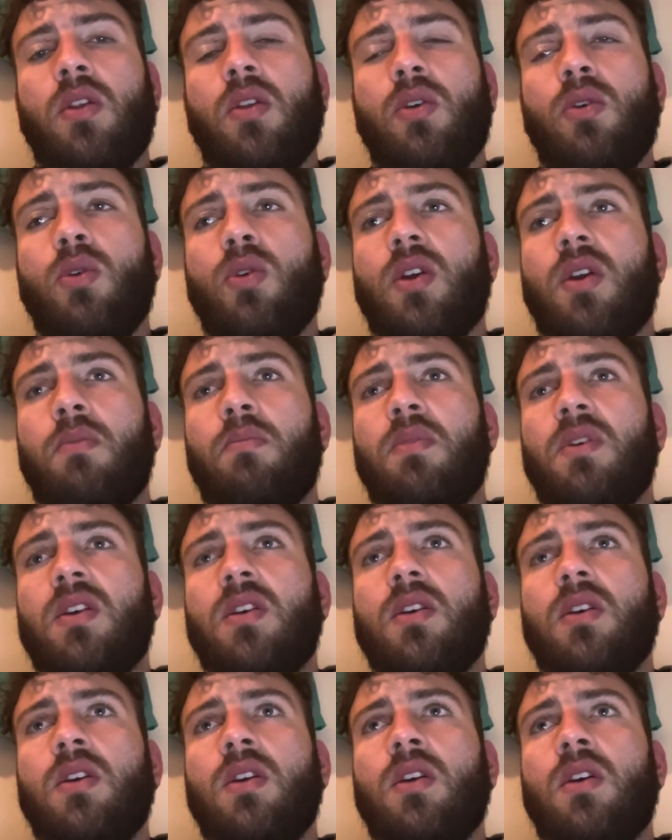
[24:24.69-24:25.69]
You can
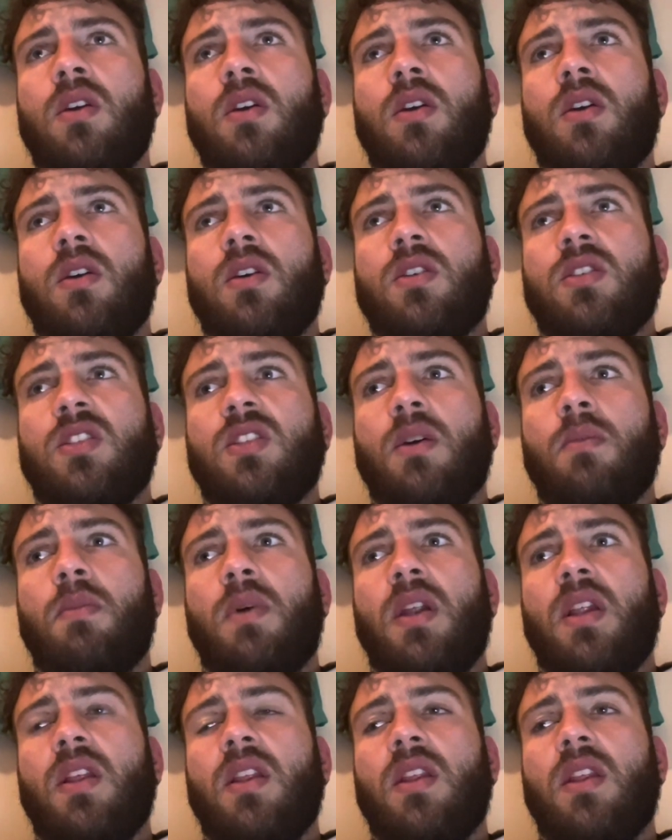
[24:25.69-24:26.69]
be
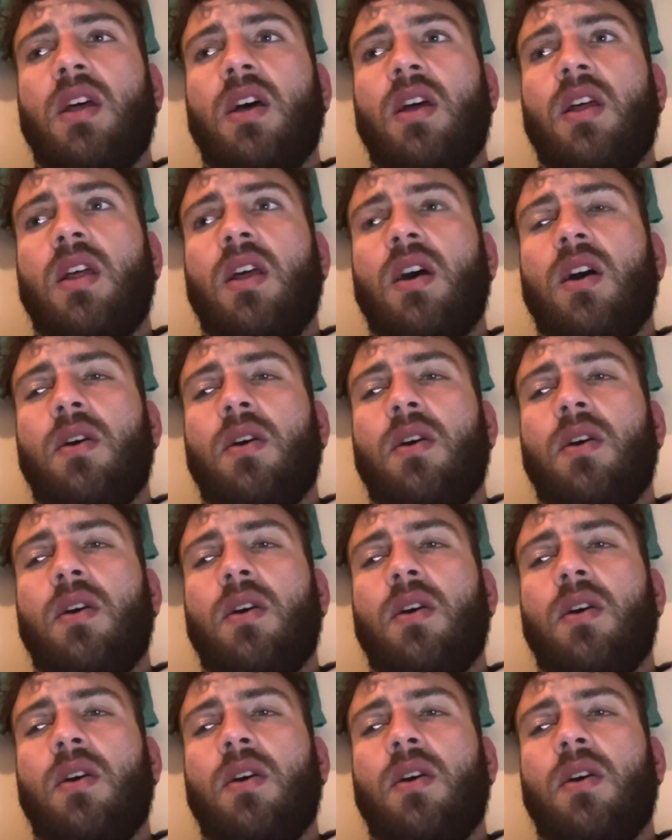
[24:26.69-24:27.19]
somebody that